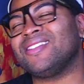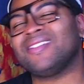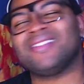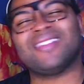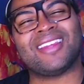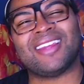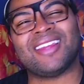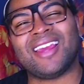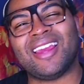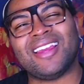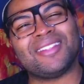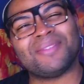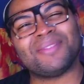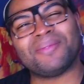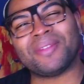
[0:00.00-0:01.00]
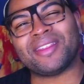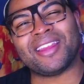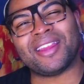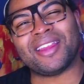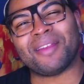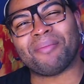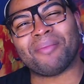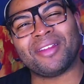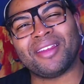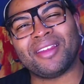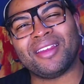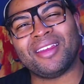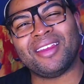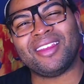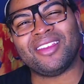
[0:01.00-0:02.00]
the case with him
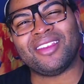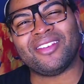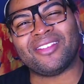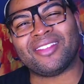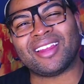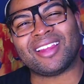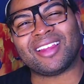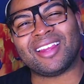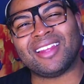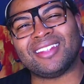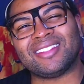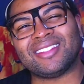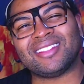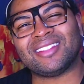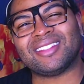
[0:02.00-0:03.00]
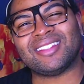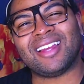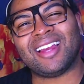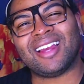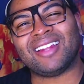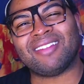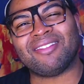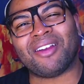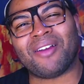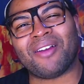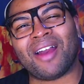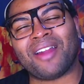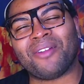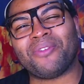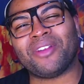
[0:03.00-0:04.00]
here. Like, it just, I don't know. I
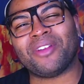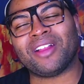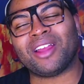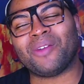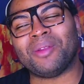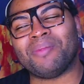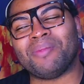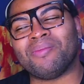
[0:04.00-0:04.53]
don't feel like I